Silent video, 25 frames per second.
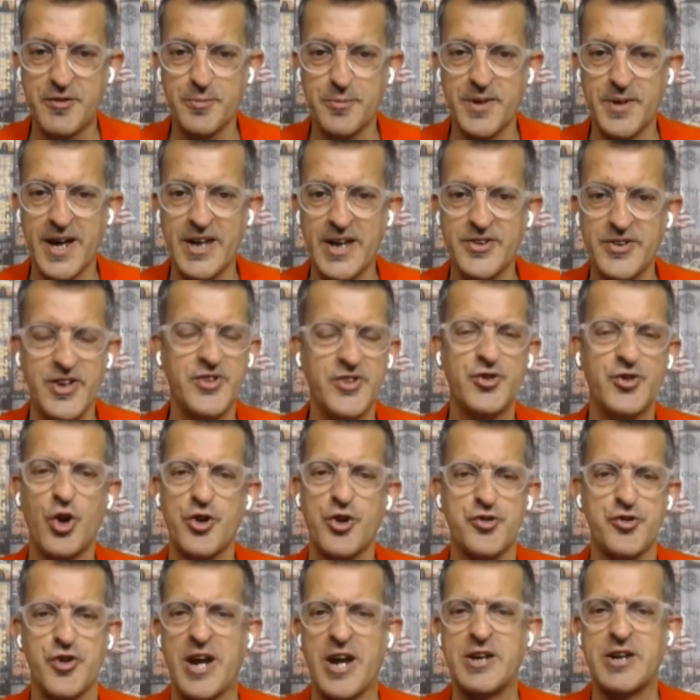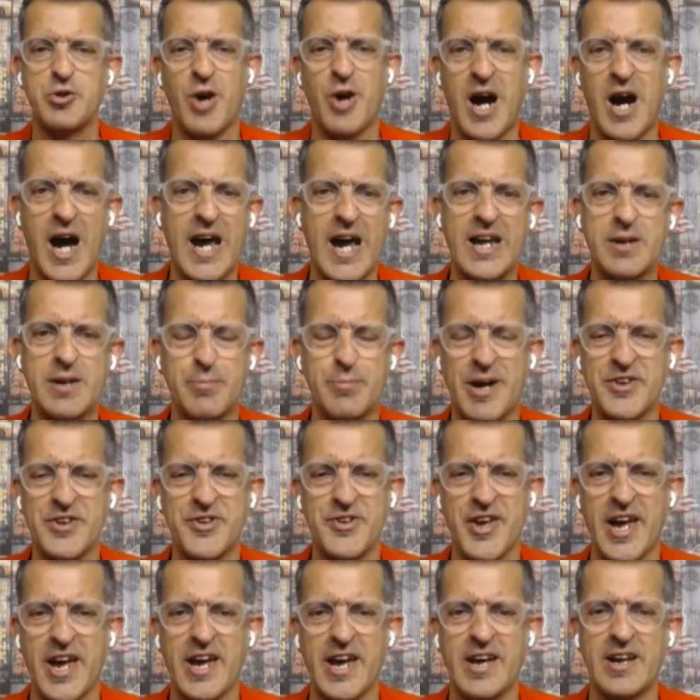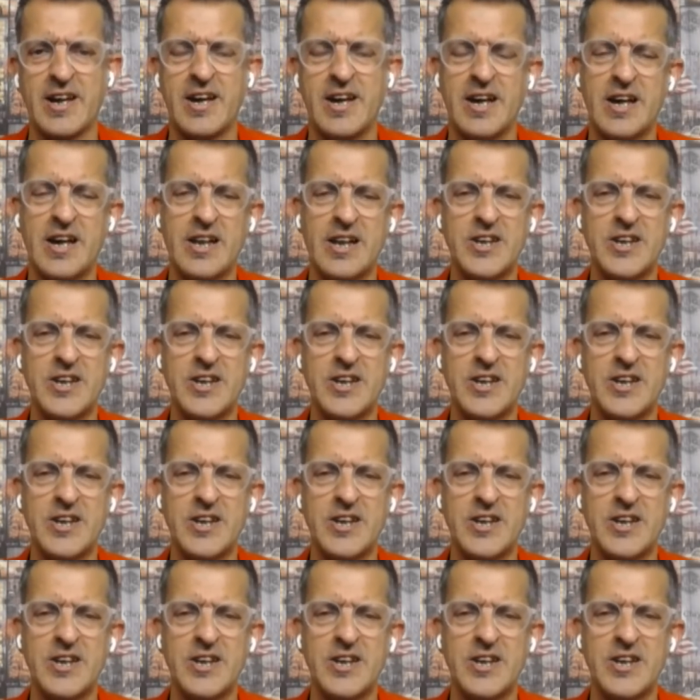from there is he's not trying to hide by saying,